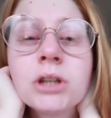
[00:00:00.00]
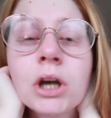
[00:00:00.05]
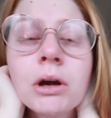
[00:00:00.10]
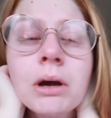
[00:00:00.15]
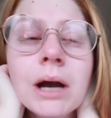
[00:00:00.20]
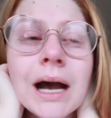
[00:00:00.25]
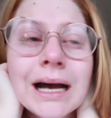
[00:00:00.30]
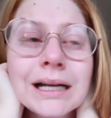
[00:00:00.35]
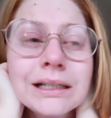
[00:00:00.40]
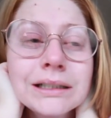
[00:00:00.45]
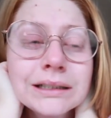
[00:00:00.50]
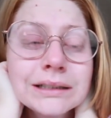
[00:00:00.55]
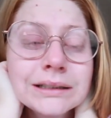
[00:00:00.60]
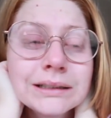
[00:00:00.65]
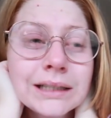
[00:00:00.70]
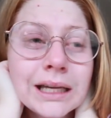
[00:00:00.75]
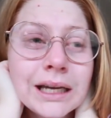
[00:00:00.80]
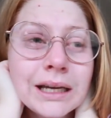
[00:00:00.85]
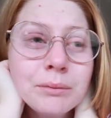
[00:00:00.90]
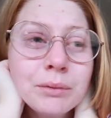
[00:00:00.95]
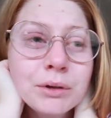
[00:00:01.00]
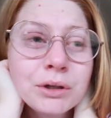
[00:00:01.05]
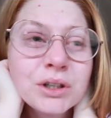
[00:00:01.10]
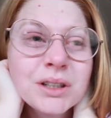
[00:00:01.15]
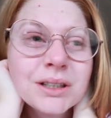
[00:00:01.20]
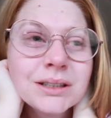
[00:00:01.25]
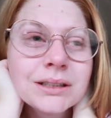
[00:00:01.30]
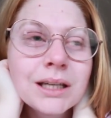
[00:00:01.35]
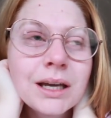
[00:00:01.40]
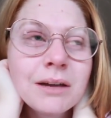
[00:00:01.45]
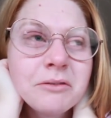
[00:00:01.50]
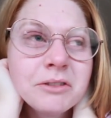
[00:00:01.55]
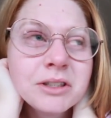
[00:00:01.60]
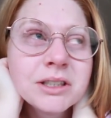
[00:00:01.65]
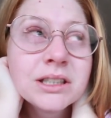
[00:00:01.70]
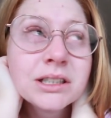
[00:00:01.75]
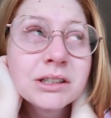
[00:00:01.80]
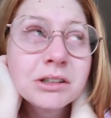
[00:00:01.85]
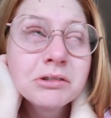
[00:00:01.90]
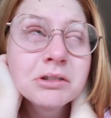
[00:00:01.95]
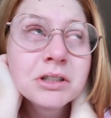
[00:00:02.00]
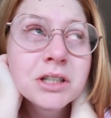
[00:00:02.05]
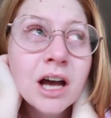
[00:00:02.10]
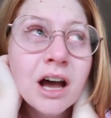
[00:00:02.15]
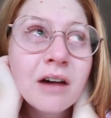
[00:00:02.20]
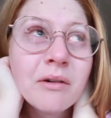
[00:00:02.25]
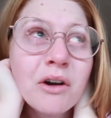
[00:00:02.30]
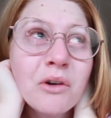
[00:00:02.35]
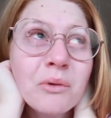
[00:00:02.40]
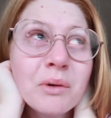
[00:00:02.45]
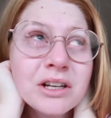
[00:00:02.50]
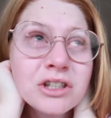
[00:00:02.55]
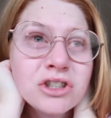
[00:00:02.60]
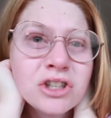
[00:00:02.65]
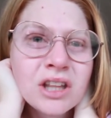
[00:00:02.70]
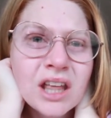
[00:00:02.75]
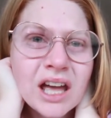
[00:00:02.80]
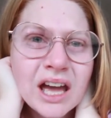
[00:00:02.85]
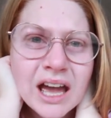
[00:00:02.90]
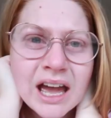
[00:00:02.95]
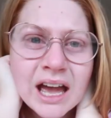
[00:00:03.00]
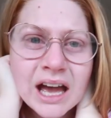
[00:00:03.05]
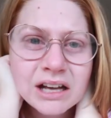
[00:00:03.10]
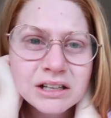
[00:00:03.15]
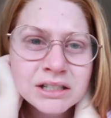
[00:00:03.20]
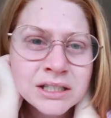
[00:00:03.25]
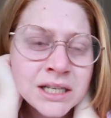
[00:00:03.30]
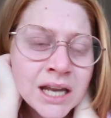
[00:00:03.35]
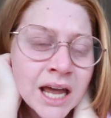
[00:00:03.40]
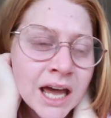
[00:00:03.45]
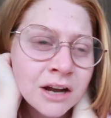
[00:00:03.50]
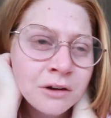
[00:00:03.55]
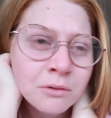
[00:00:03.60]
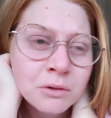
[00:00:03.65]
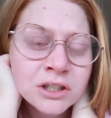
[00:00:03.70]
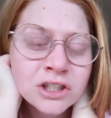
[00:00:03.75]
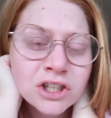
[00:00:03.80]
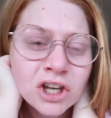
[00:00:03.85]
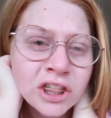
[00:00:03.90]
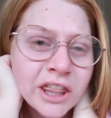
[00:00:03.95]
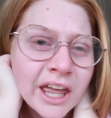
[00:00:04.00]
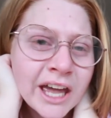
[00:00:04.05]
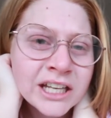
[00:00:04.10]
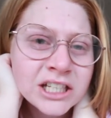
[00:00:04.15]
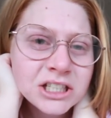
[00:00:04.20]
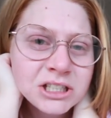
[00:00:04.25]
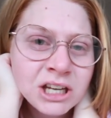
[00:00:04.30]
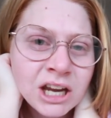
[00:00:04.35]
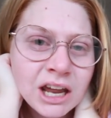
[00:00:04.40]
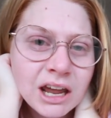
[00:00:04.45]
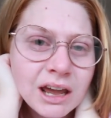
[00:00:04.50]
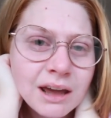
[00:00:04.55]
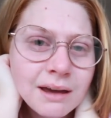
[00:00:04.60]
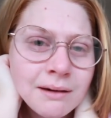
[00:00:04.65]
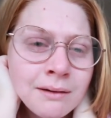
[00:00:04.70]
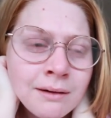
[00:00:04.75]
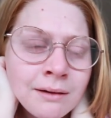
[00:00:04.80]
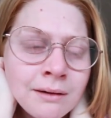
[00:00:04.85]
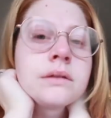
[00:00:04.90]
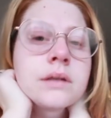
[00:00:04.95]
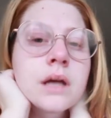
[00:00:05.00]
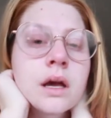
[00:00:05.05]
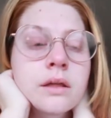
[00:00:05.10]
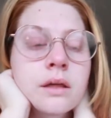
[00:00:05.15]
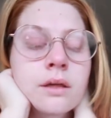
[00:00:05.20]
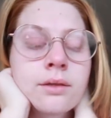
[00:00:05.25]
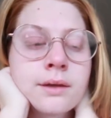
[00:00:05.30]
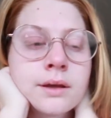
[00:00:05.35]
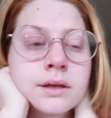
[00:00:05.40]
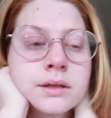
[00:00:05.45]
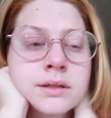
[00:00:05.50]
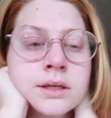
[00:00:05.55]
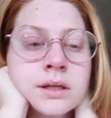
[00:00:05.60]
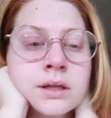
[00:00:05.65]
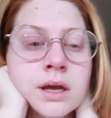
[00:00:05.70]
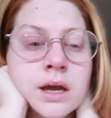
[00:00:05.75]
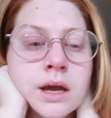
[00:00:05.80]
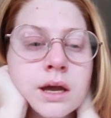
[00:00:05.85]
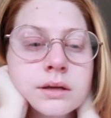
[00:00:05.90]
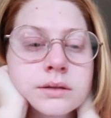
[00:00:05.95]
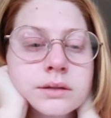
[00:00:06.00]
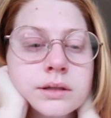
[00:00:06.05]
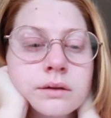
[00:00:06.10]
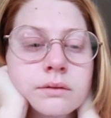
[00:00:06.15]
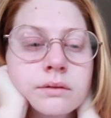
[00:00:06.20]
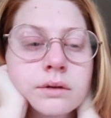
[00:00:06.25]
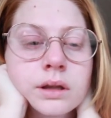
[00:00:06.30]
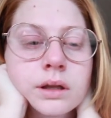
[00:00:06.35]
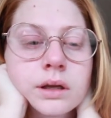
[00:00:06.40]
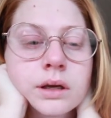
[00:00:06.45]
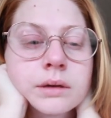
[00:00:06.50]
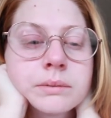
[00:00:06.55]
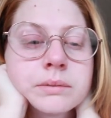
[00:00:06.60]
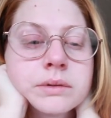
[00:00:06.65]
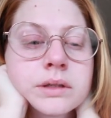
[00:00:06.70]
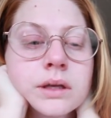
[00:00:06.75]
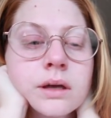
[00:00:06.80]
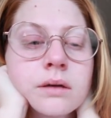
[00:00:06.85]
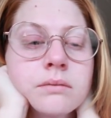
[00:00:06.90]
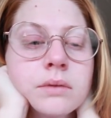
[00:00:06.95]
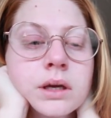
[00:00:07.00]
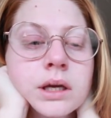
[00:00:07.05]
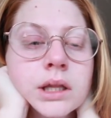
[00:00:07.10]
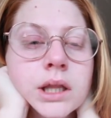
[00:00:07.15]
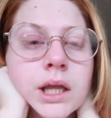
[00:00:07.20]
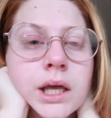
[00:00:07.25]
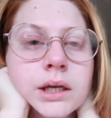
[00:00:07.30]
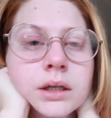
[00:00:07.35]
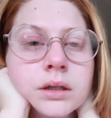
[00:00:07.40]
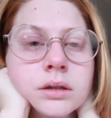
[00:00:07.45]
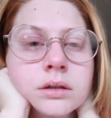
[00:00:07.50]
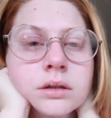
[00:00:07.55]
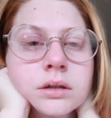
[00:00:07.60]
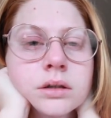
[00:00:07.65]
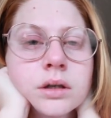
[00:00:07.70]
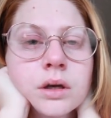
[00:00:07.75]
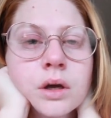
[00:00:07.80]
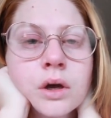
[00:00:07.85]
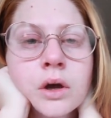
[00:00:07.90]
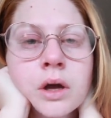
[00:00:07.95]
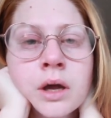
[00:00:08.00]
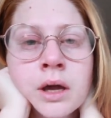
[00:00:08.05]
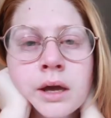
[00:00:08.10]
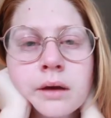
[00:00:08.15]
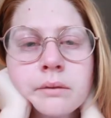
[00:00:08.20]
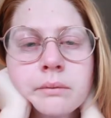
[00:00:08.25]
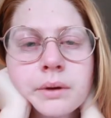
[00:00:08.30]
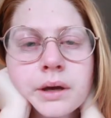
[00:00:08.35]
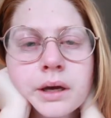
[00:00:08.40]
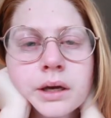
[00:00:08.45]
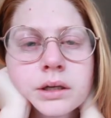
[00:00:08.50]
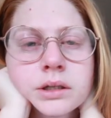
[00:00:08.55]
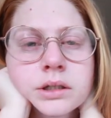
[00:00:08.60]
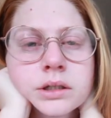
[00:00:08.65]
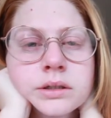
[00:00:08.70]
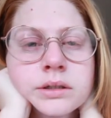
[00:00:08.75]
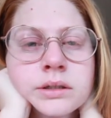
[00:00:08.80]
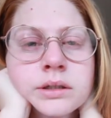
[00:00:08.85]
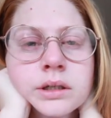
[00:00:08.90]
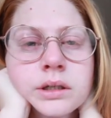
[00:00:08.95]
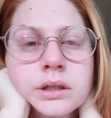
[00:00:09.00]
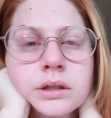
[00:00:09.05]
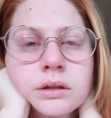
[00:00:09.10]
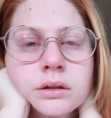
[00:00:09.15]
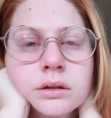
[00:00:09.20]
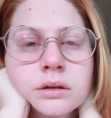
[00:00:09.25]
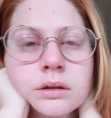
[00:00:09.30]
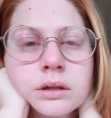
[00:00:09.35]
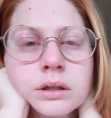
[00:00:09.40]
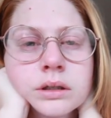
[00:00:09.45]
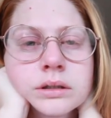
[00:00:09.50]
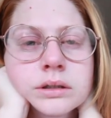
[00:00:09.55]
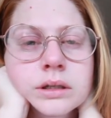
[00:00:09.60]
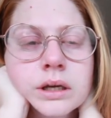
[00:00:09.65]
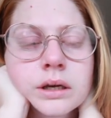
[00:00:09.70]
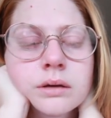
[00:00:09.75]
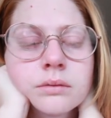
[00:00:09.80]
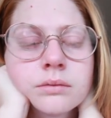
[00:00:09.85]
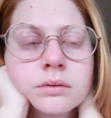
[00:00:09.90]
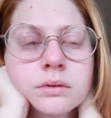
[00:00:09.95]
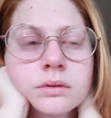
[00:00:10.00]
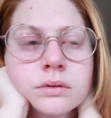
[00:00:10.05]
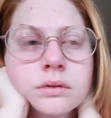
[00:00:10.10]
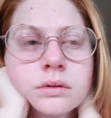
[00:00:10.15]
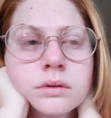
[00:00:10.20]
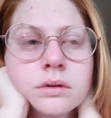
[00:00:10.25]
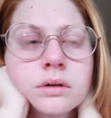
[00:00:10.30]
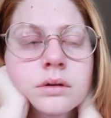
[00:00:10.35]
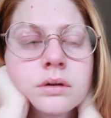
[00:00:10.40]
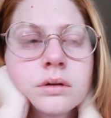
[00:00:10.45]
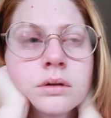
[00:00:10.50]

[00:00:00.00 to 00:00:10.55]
was so hard to see because every single time I went to that house, Nan was on that chair. There was other things in the house that really upset me, like her handbag just sitting on the table.